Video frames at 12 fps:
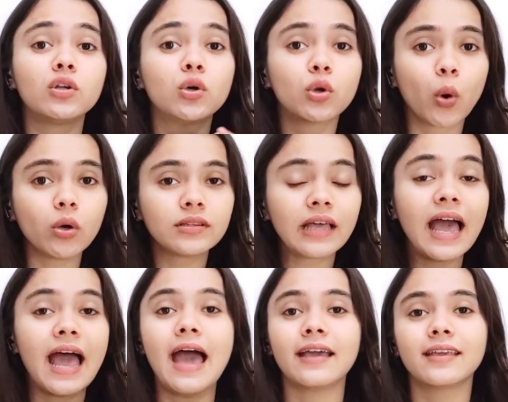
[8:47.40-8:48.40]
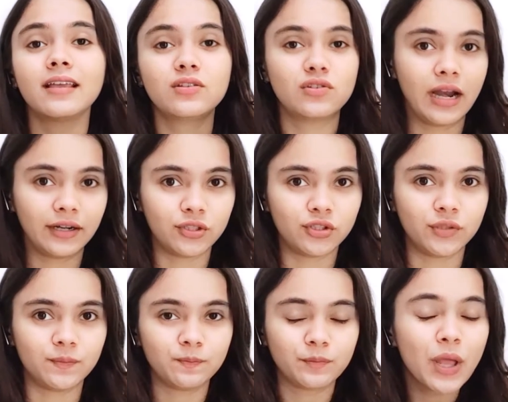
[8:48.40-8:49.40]
growth hacking strategy,
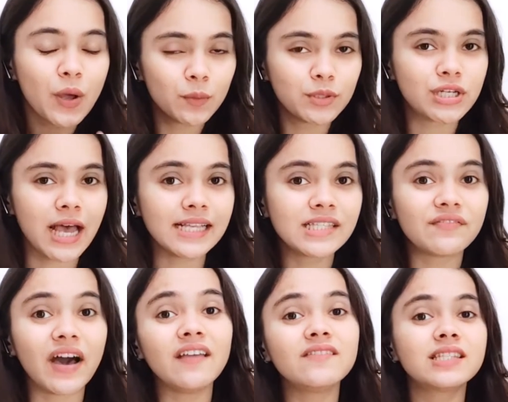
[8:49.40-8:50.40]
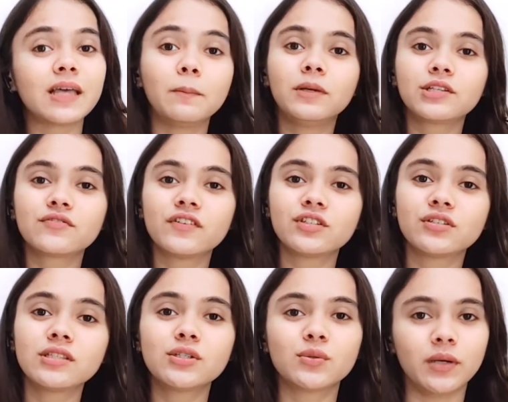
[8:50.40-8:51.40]
which has 5
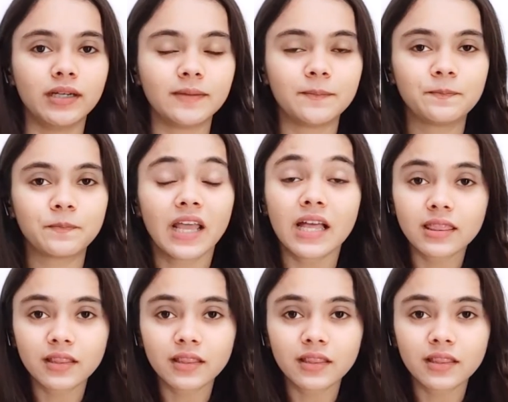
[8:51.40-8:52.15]
subdivisions to it. The